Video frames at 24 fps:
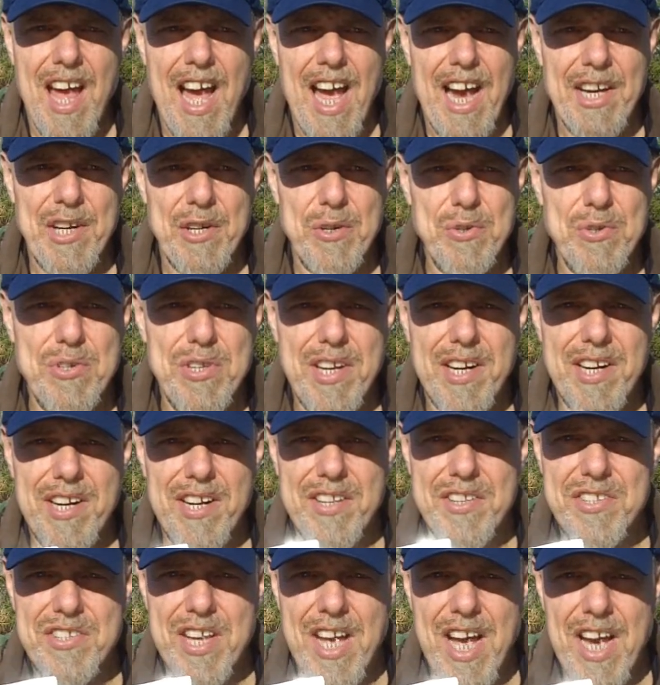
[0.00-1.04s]
I use it in
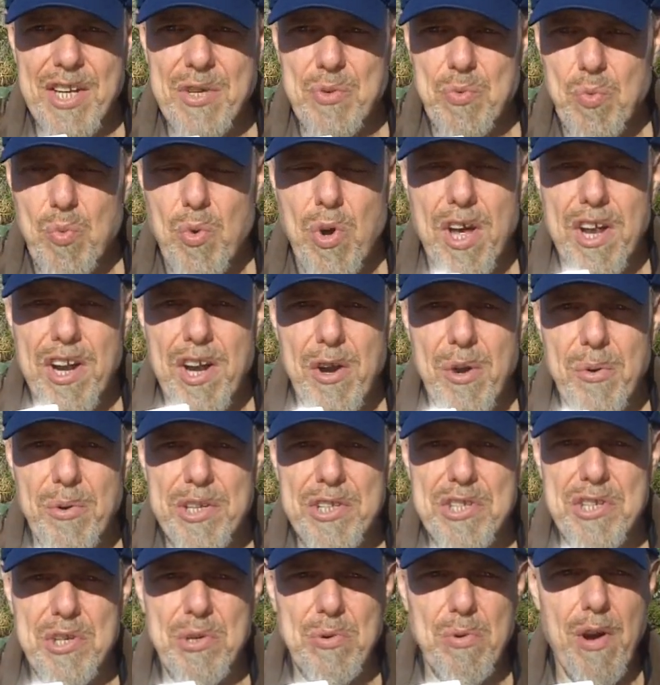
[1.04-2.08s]
a size 1/0
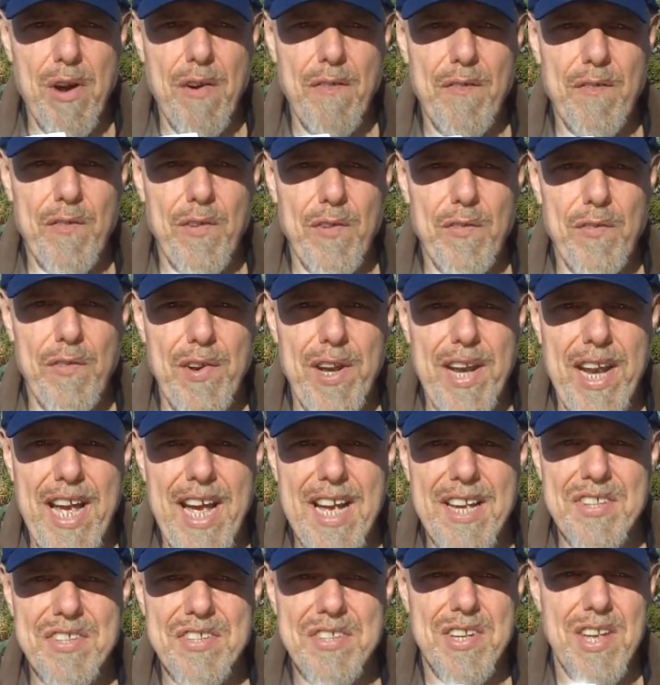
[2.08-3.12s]
and 2/0 for
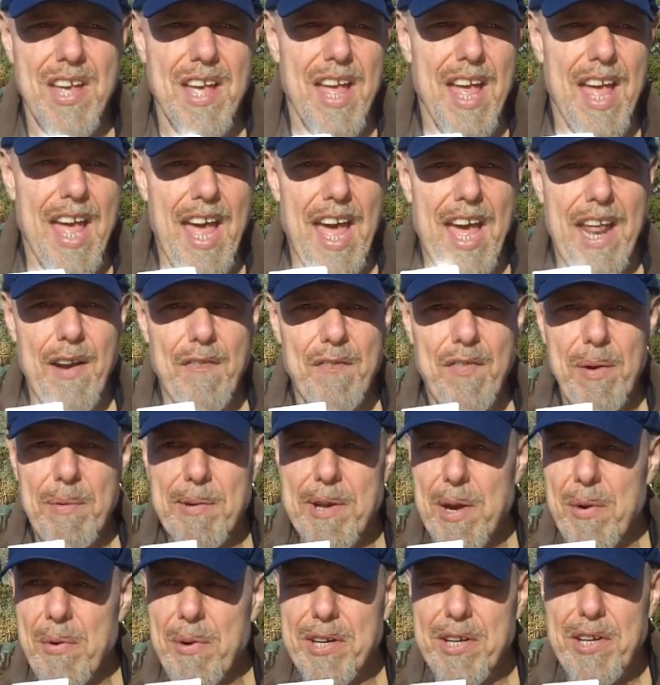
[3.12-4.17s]
finesse. And if I'm
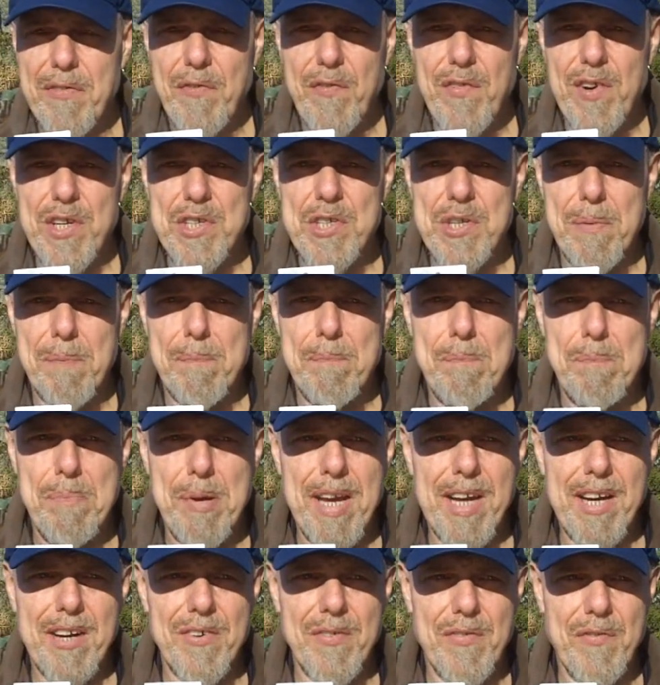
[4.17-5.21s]
going to fish a
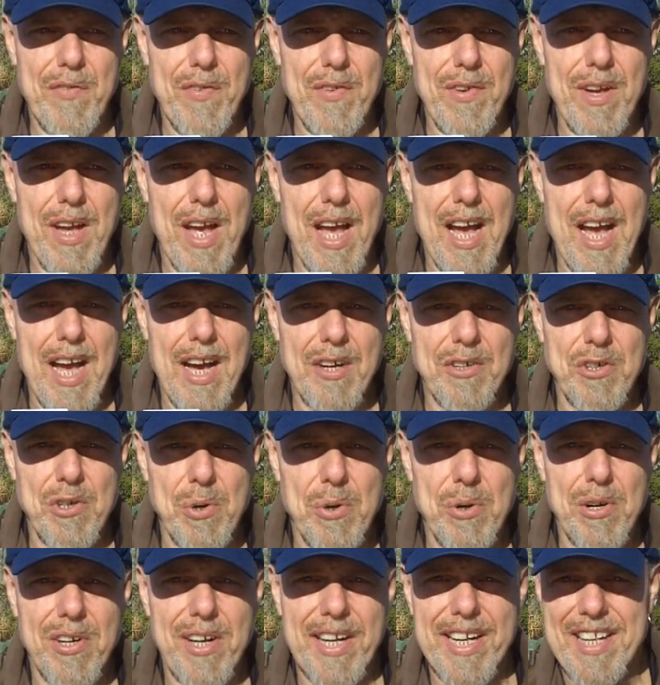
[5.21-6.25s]
bigger
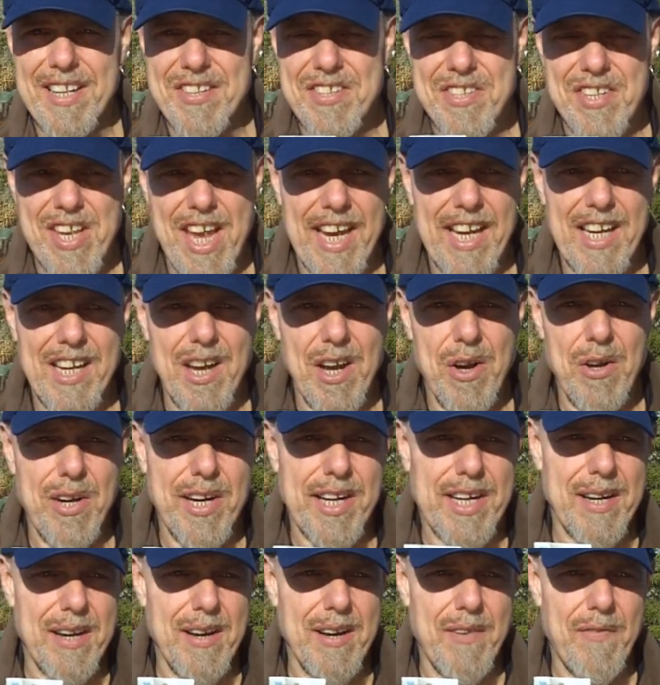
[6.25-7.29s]
lure, like a Senko,
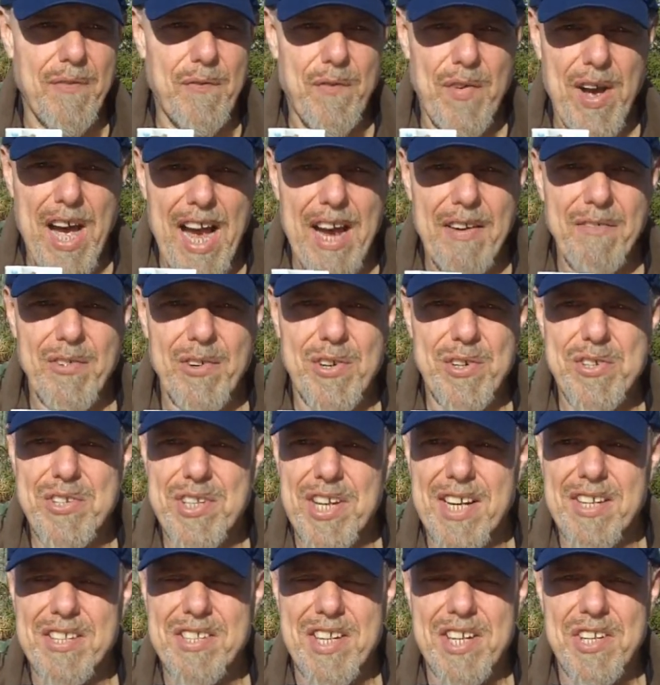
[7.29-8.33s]
like a 5 or
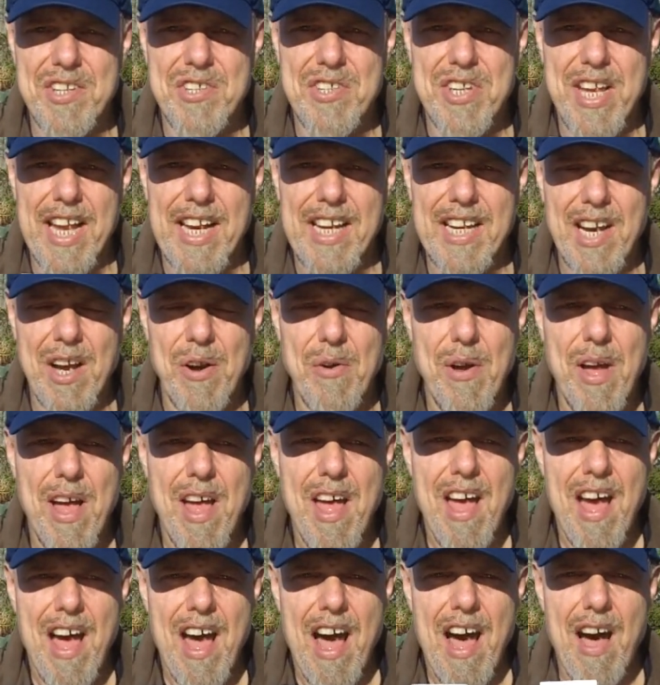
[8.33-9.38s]
6-inch Senko,
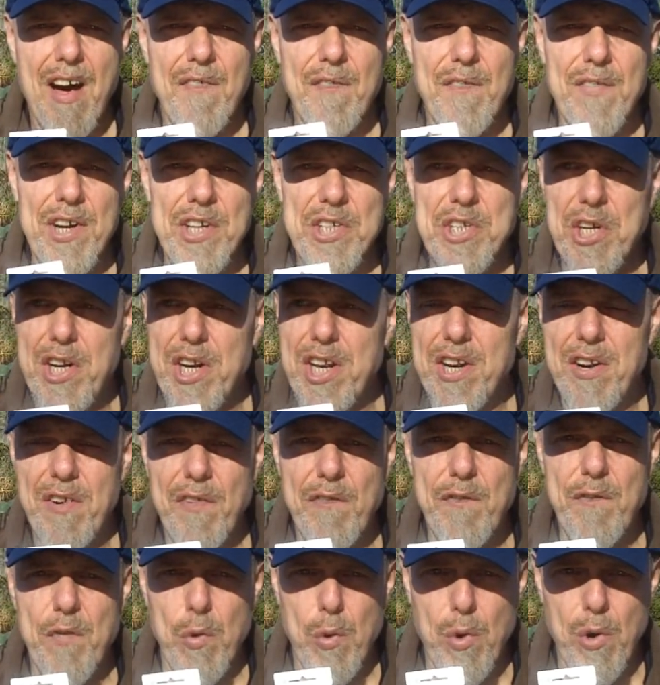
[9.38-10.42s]
I'll fish it in a
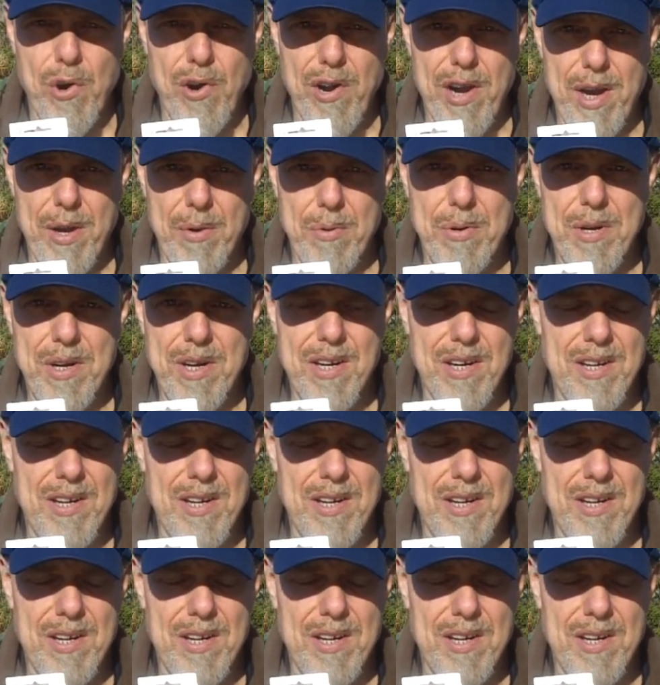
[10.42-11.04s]
4/0.